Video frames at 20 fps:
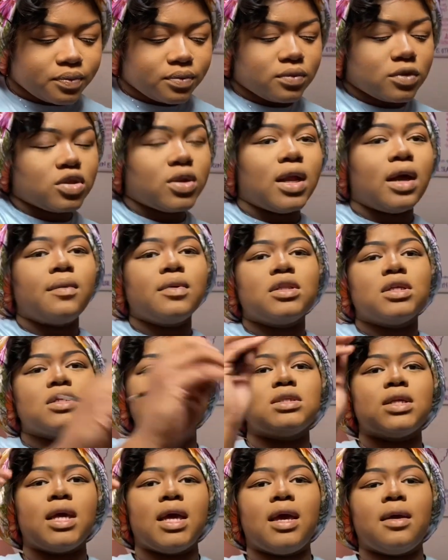So now with the
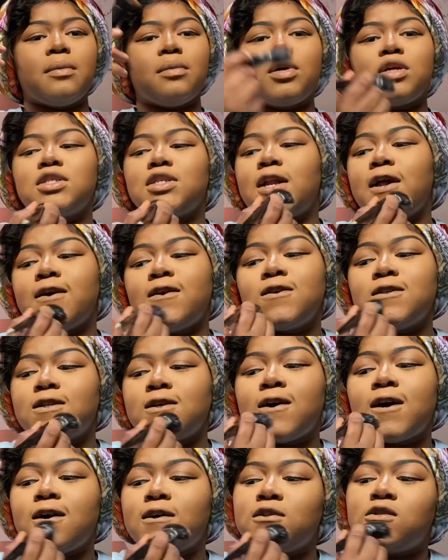same brush that I use the
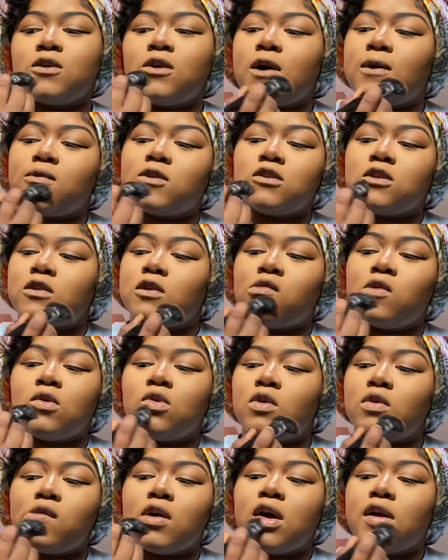contour, I'm just gonna
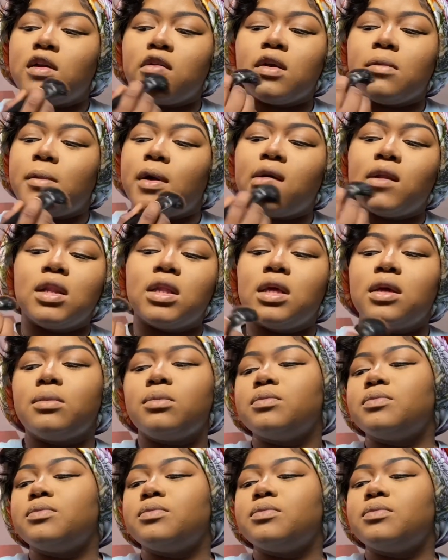put under my lip